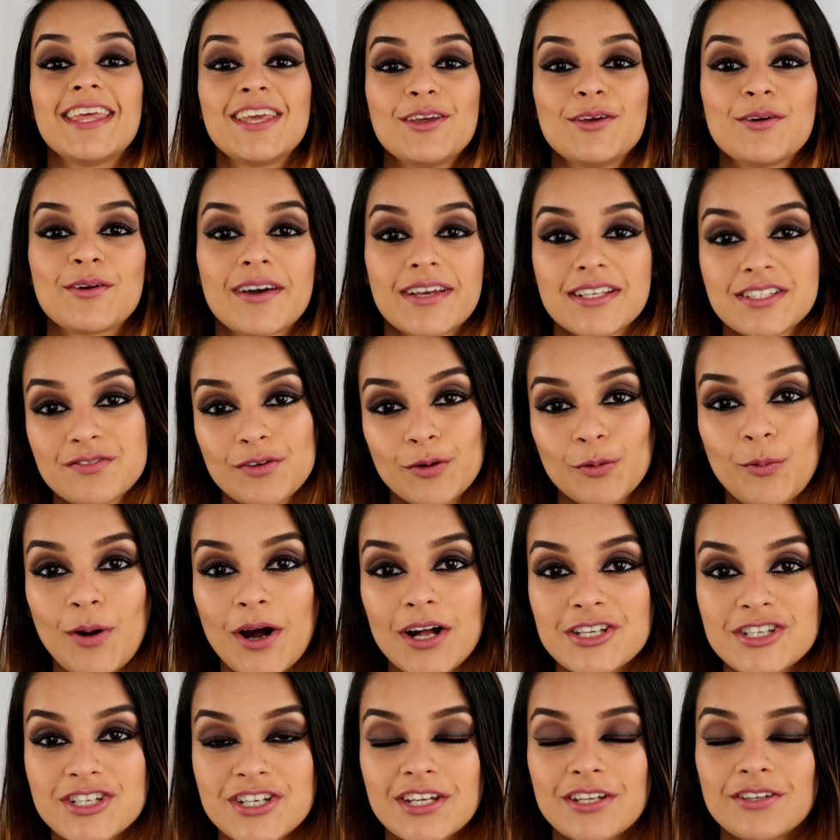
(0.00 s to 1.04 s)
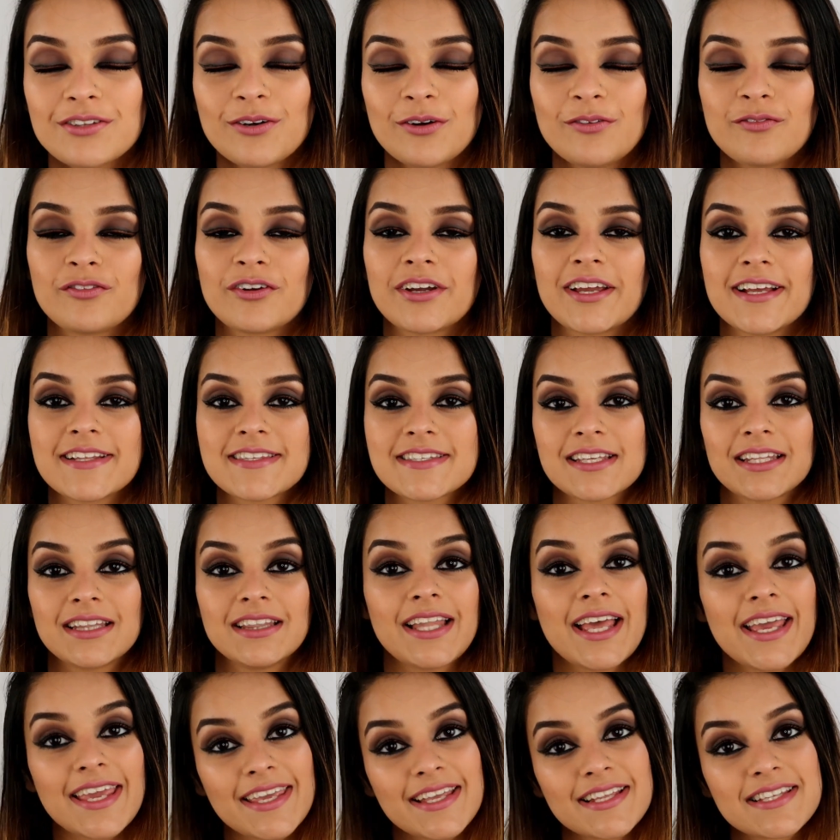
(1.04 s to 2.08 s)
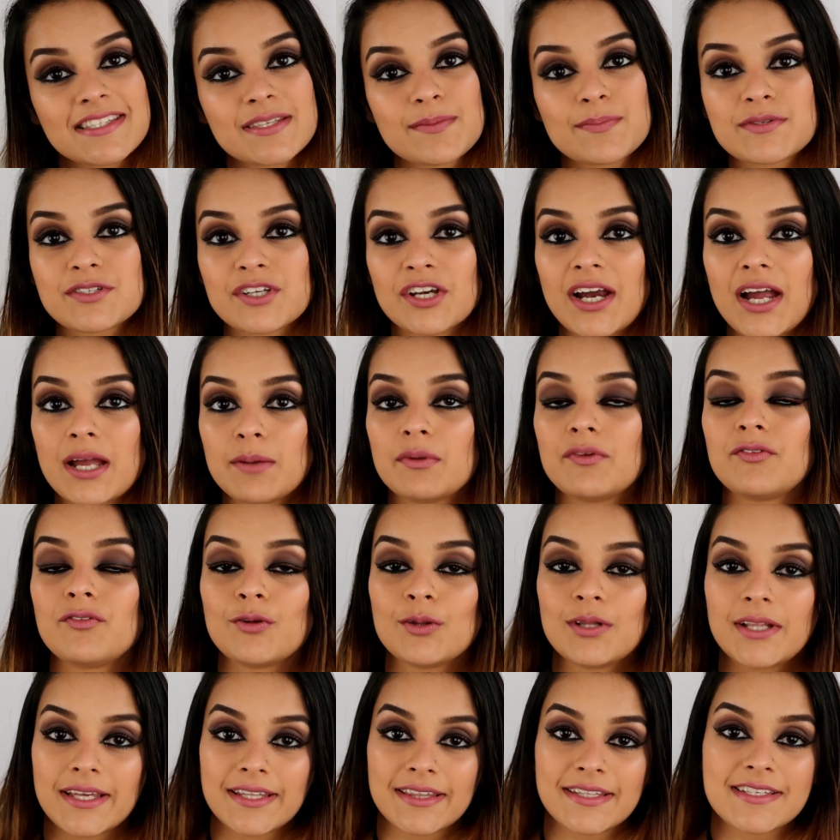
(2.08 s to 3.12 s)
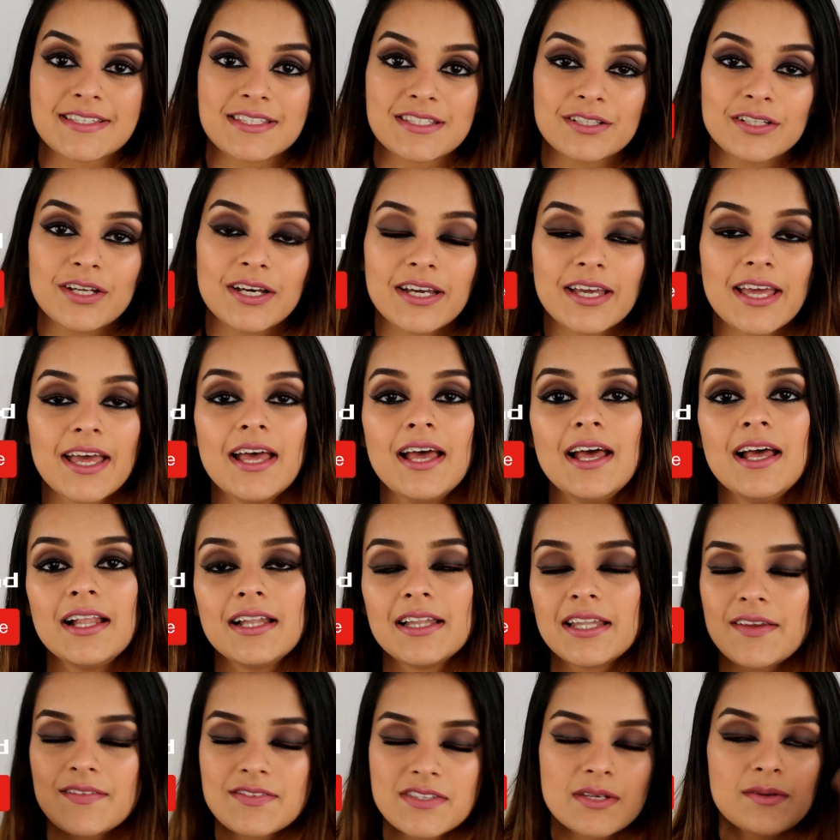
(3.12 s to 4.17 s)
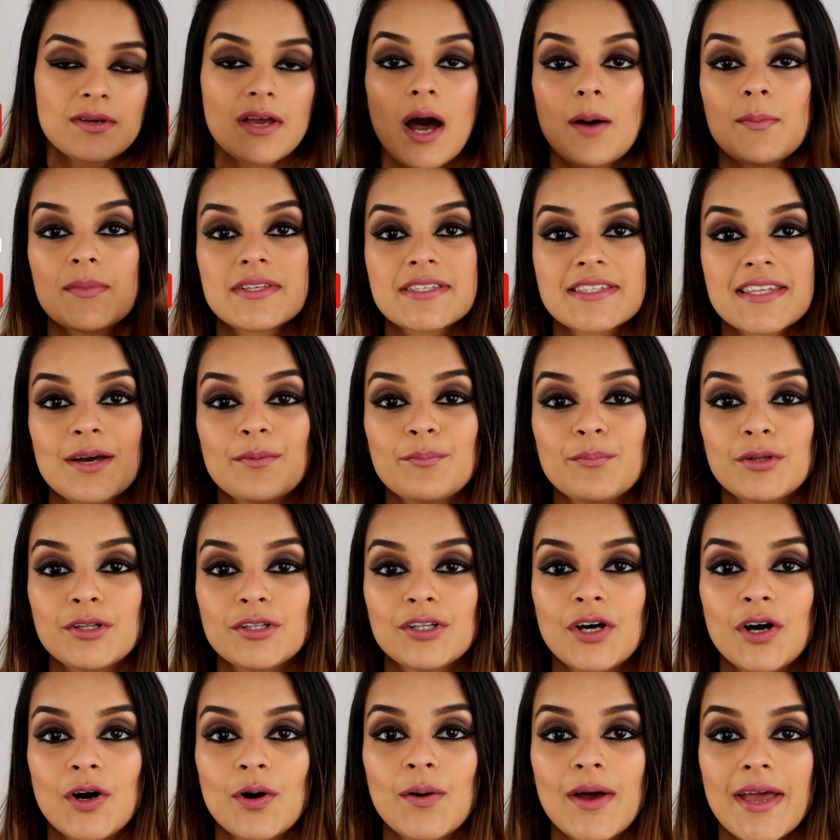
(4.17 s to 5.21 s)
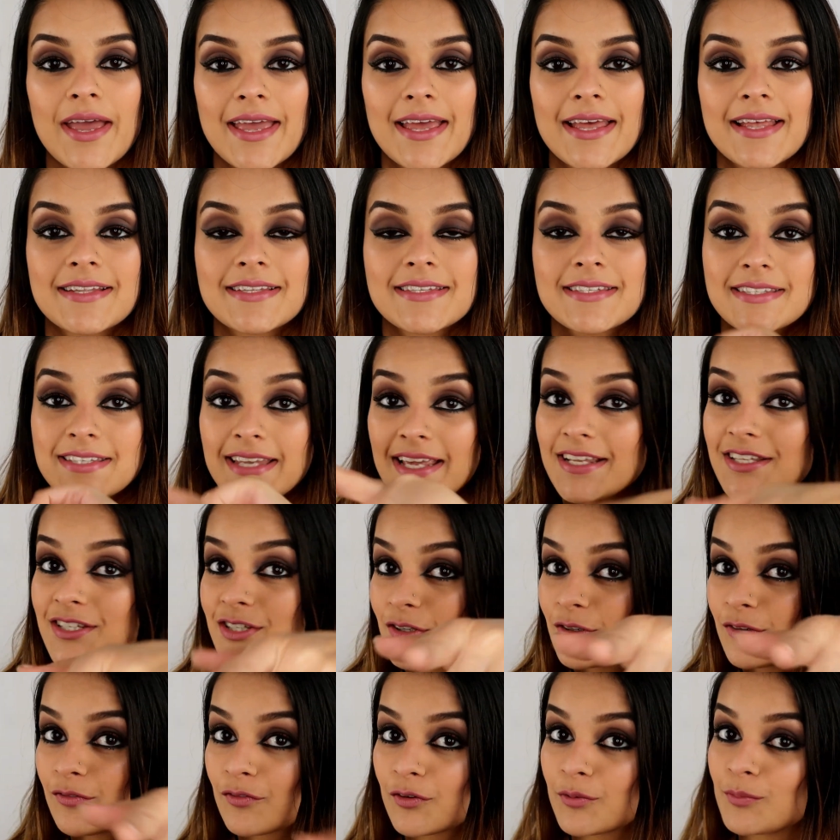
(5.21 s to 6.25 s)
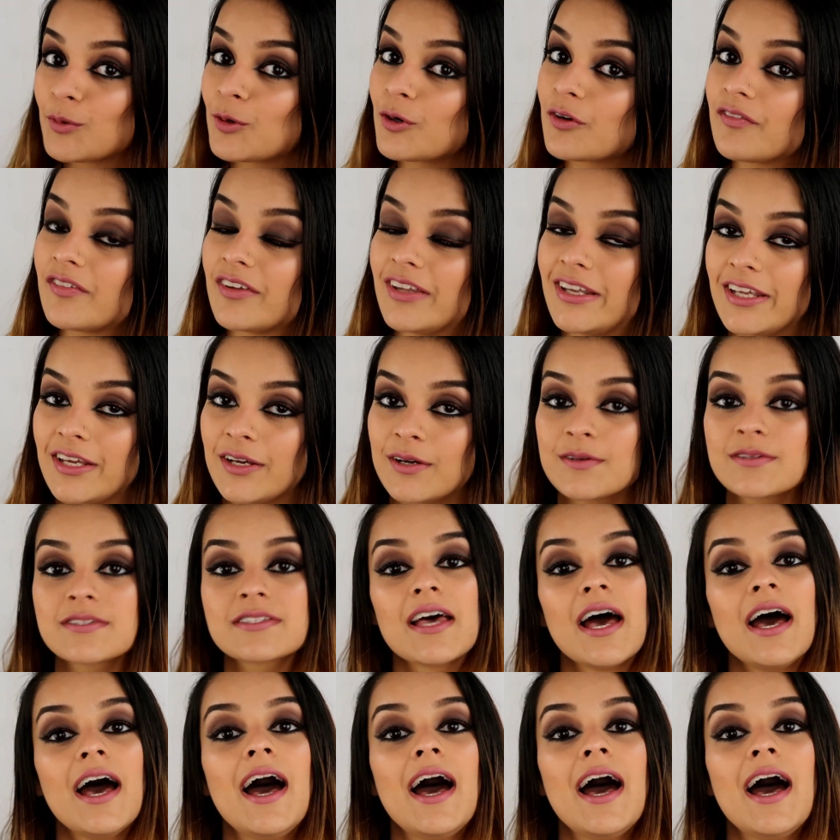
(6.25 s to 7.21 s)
thank you guys for watching. Don't forget to like and subscribe if you like this look. Leave some comments down below and stay tuned for more videos.